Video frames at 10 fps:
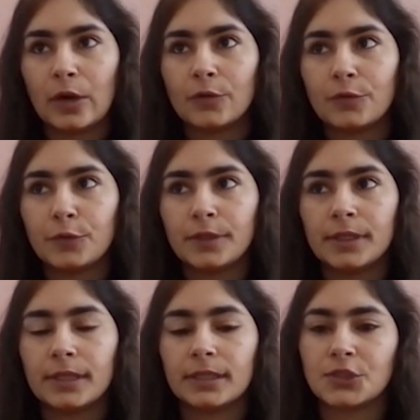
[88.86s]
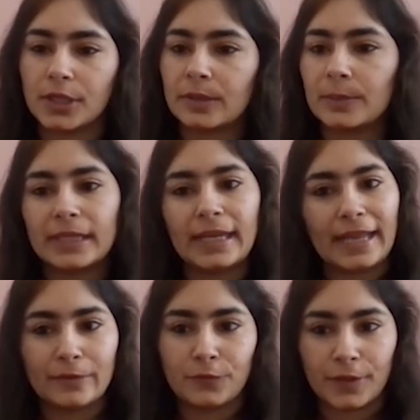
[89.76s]
offer German
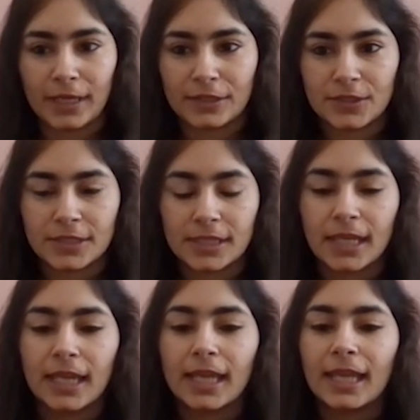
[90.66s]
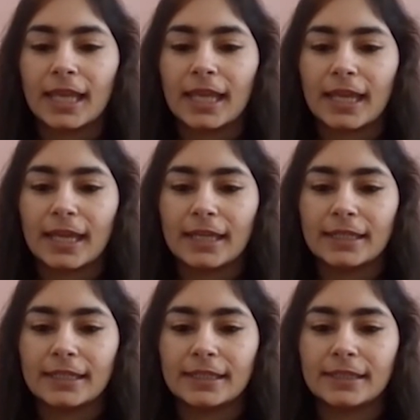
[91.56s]
and French.
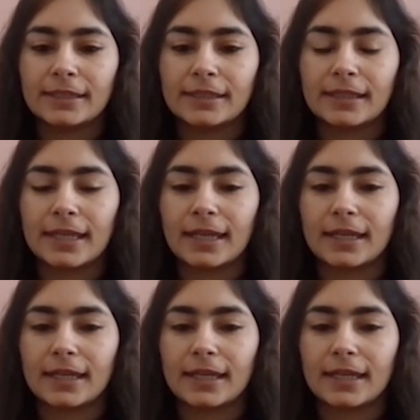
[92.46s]
And so